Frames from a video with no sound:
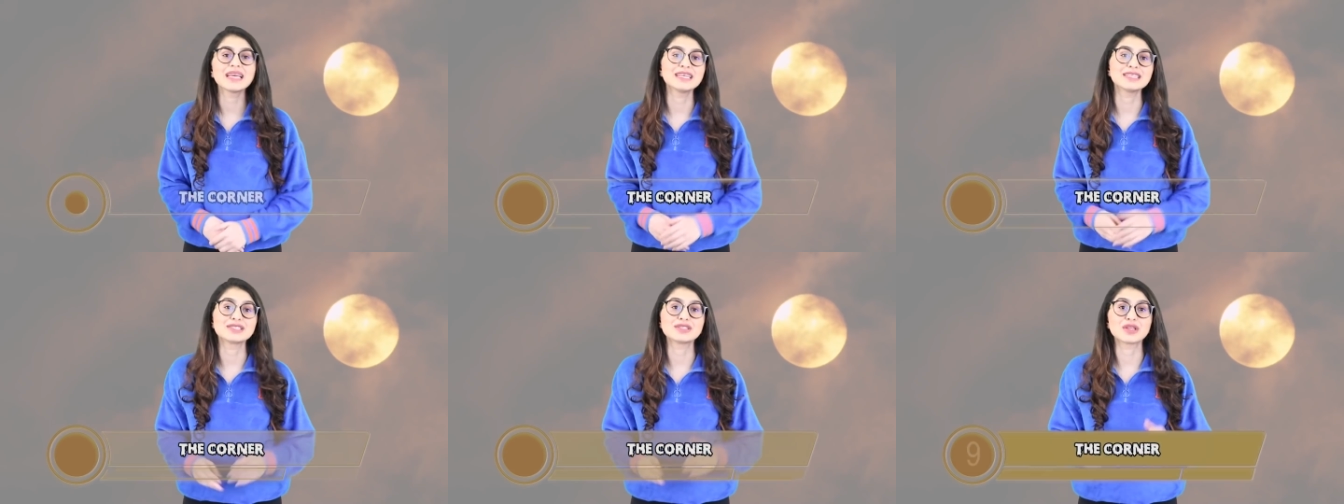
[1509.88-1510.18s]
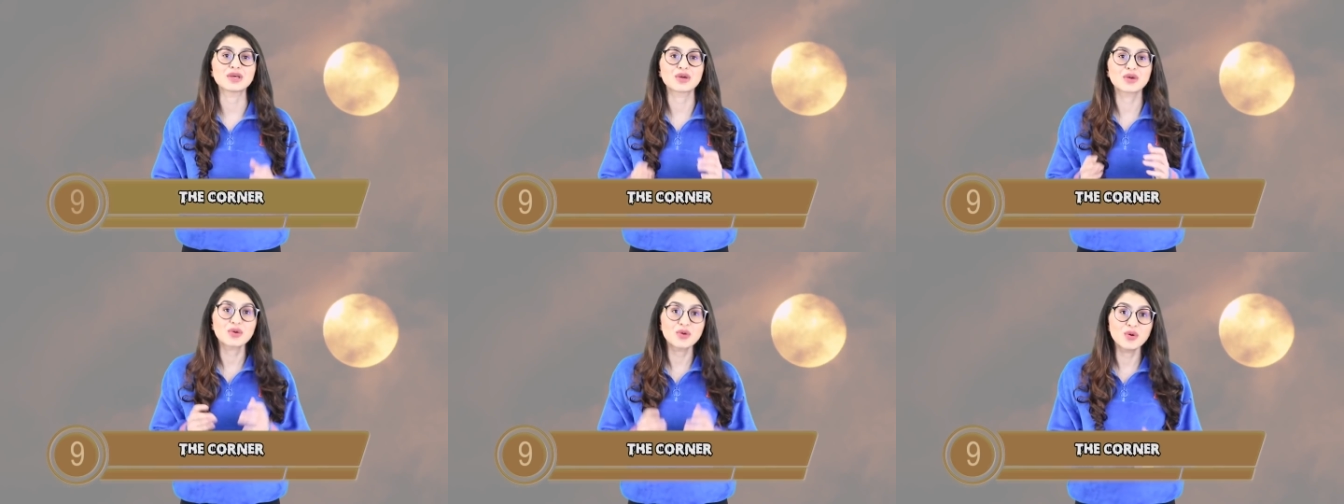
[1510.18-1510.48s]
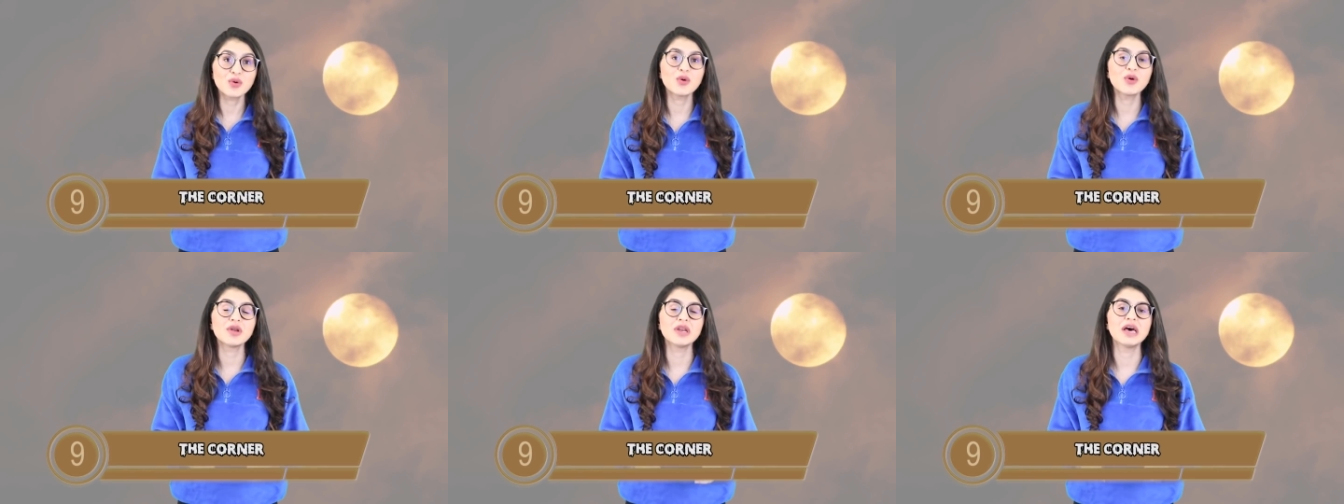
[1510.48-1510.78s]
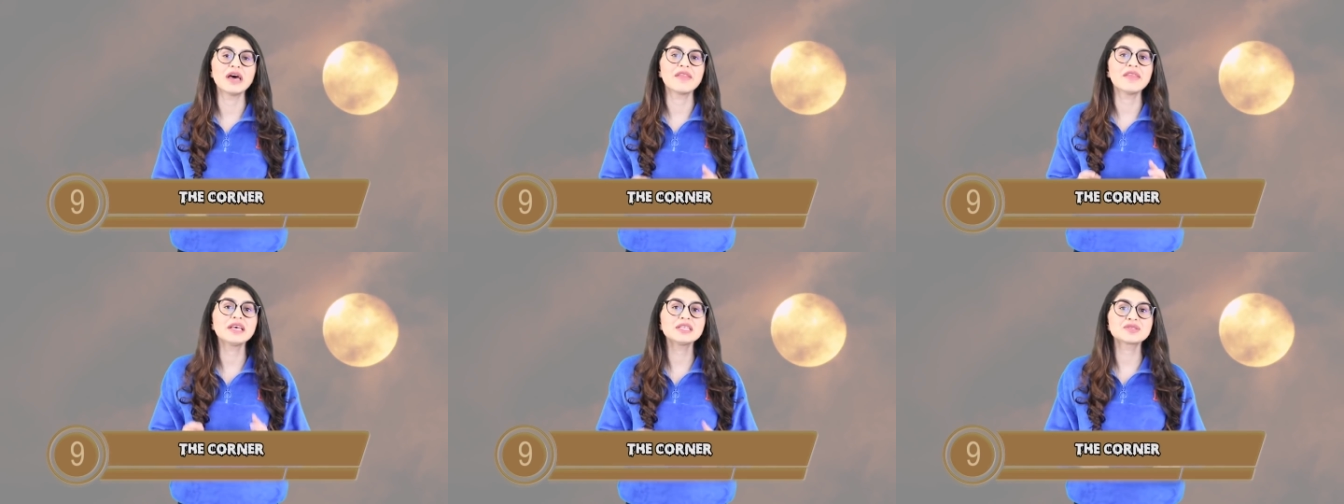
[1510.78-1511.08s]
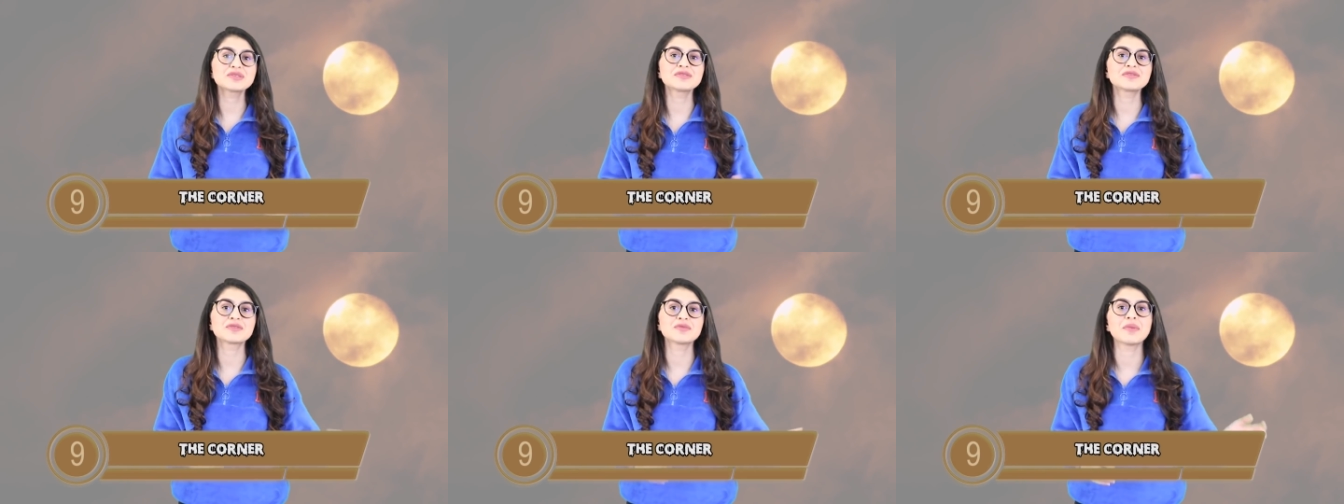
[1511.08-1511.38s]
is The Corner.
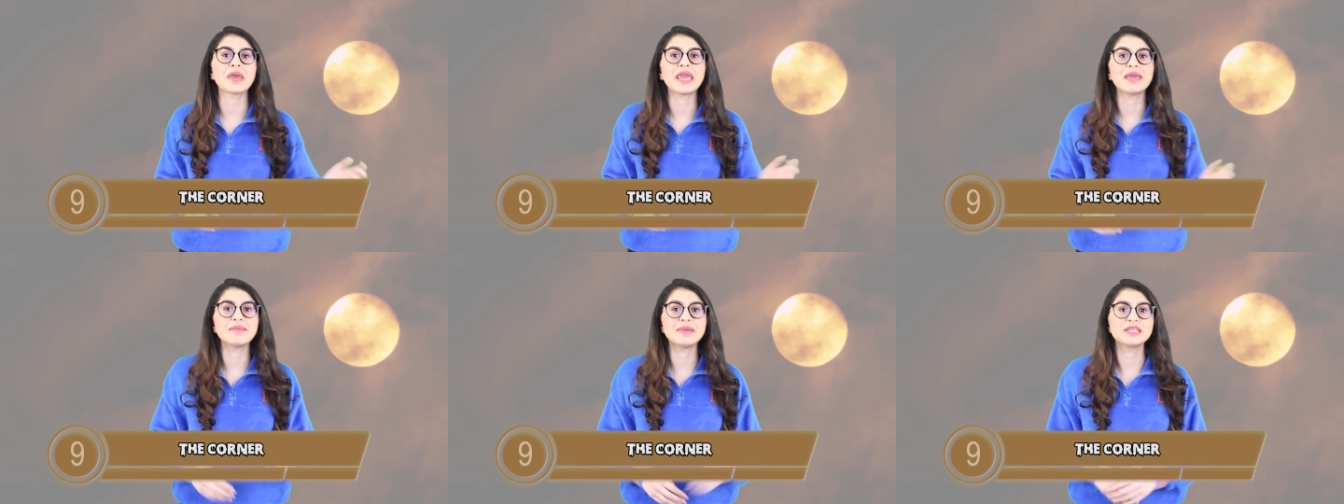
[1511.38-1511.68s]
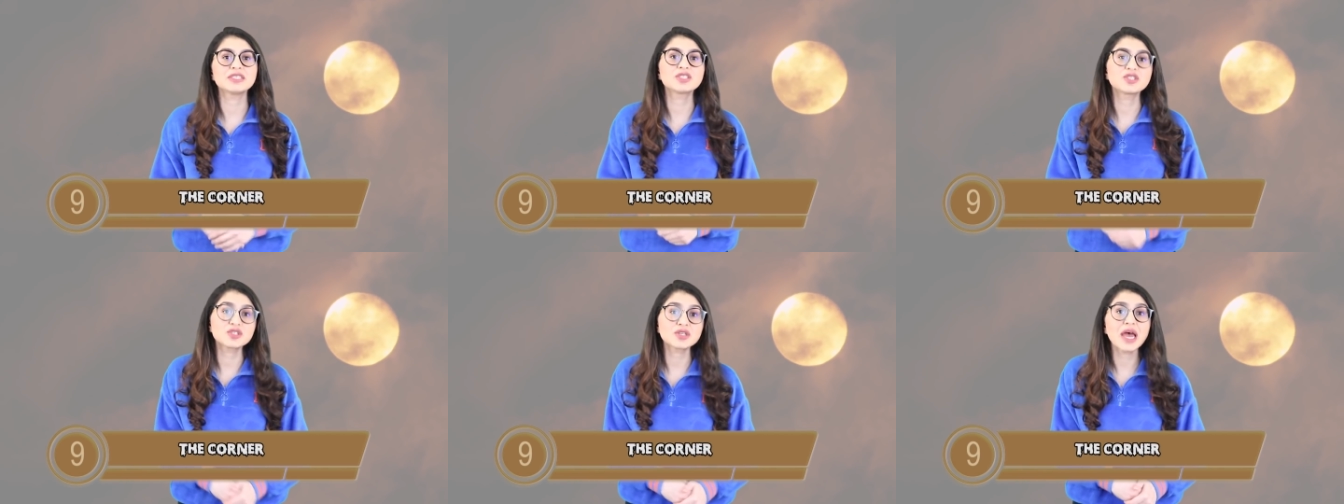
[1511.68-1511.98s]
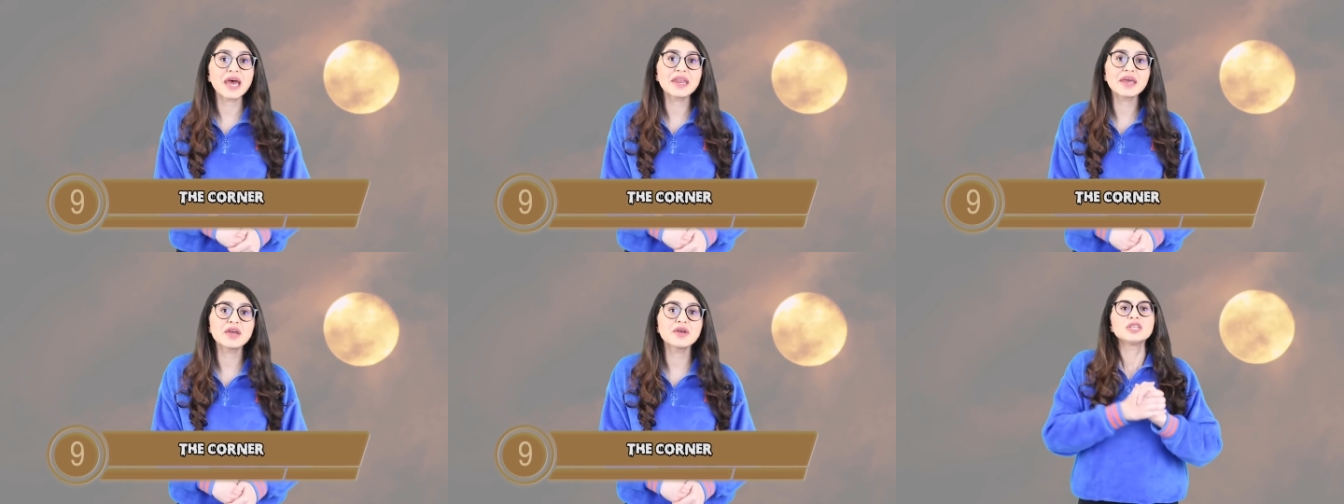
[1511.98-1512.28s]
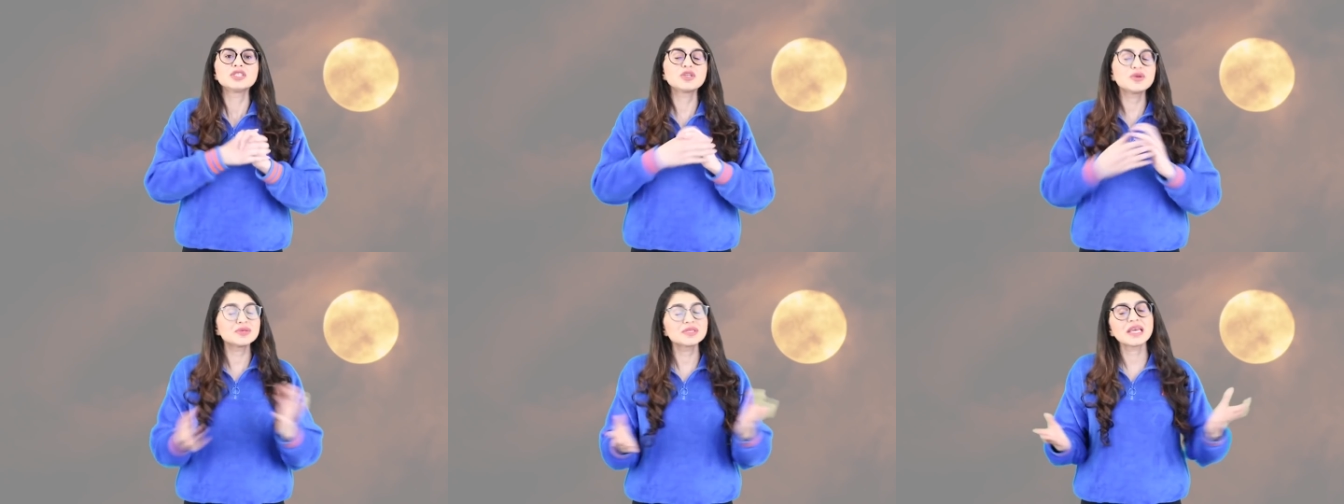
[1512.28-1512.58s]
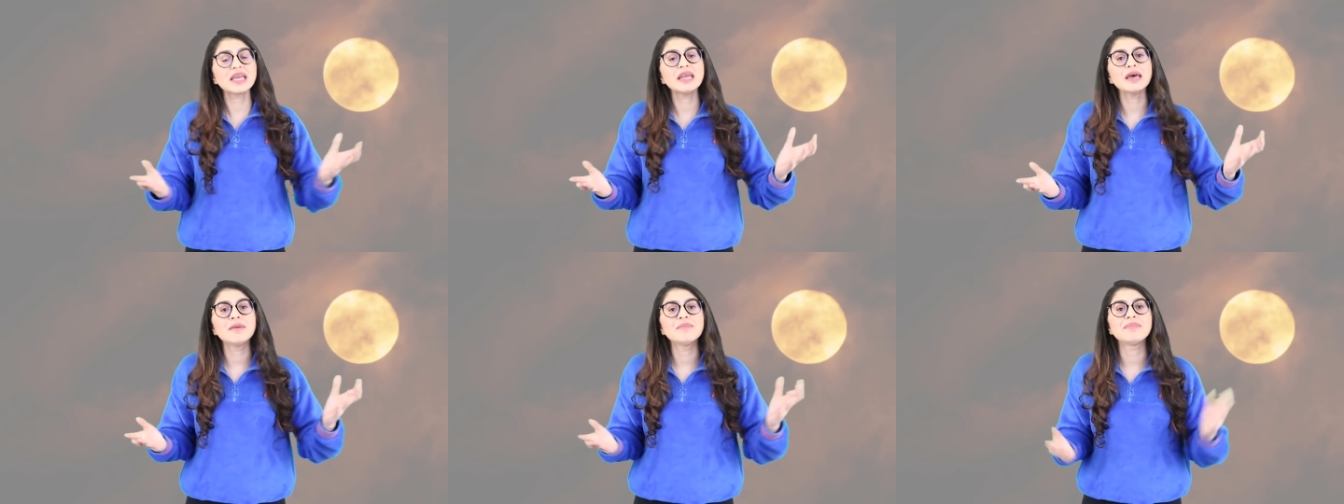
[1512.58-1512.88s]
This one's from Amy Strada. She was
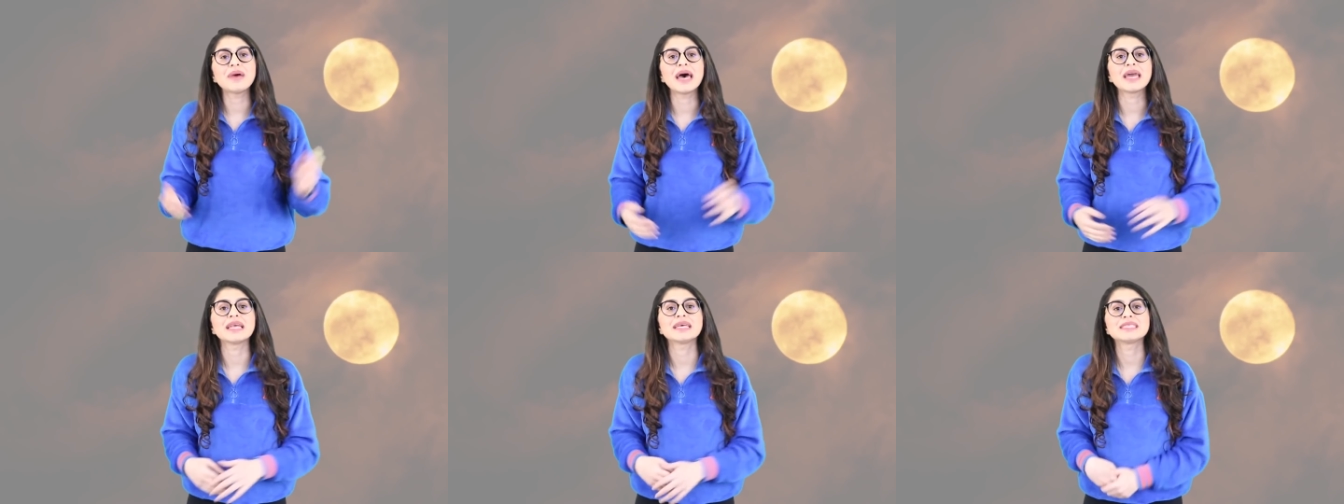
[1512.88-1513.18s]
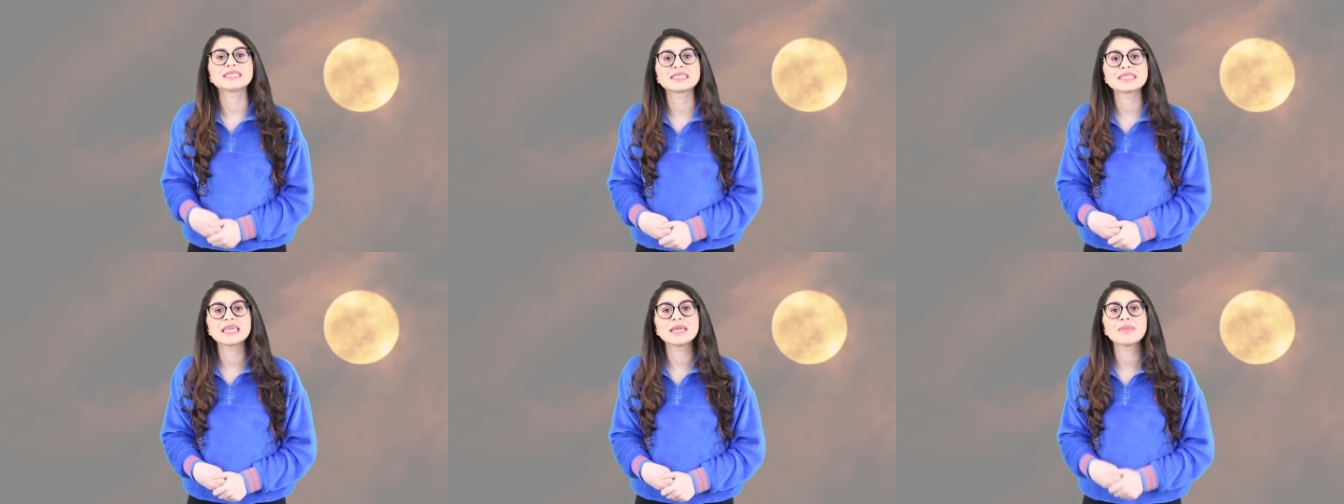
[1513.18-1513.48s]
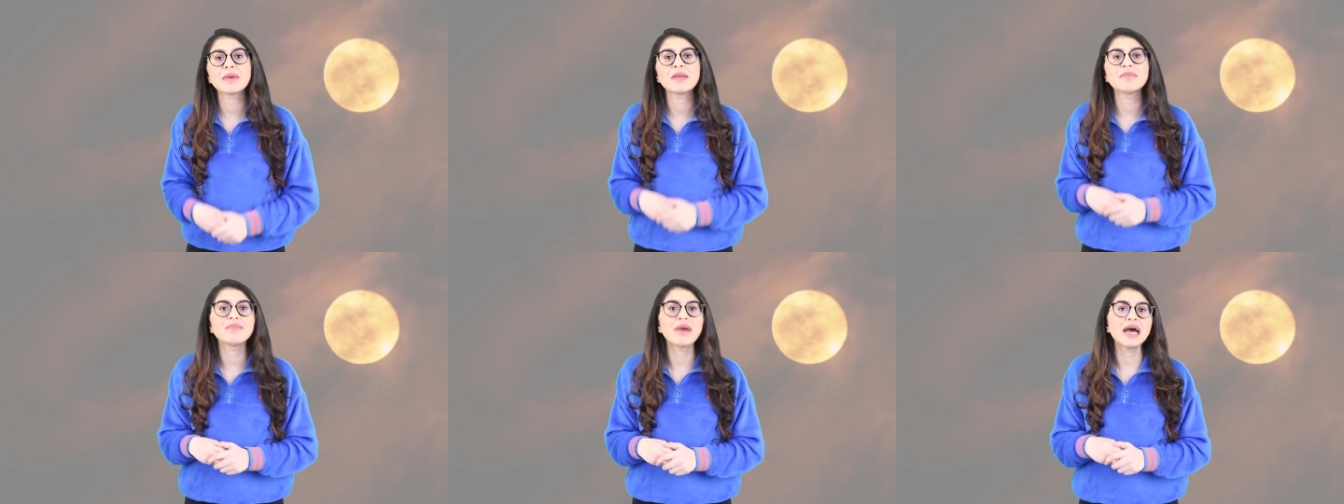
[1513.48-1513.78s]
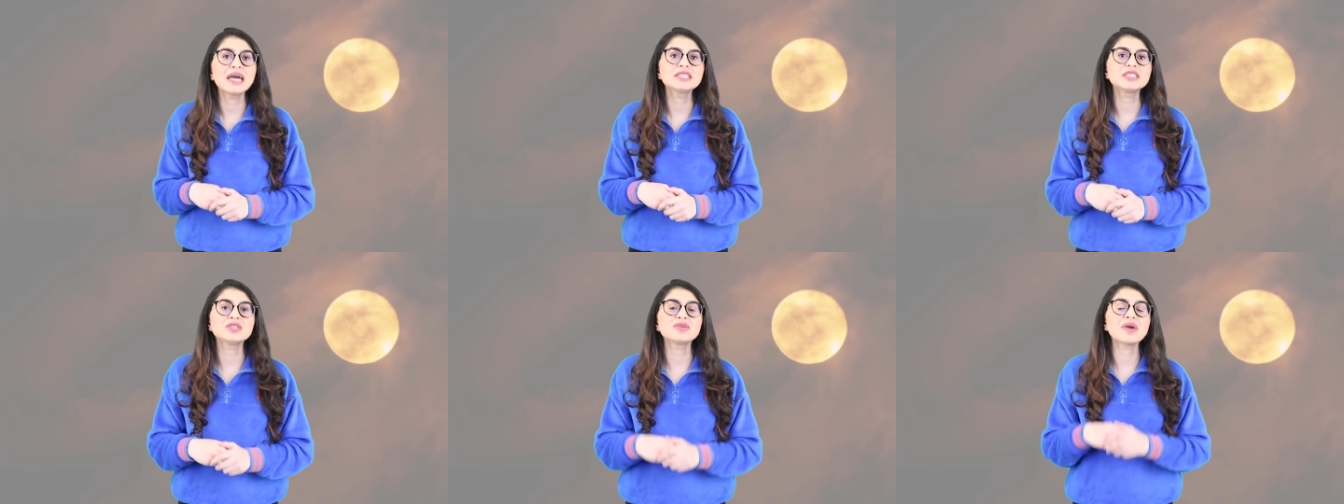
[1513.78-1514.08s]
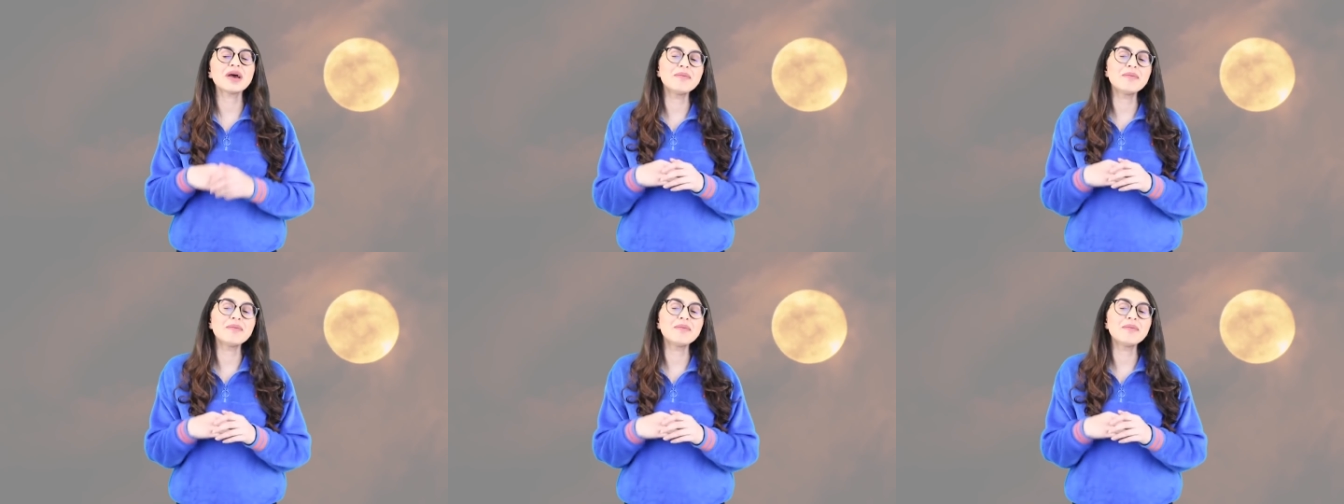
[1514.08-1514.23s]
in her bed asleep, and mind you,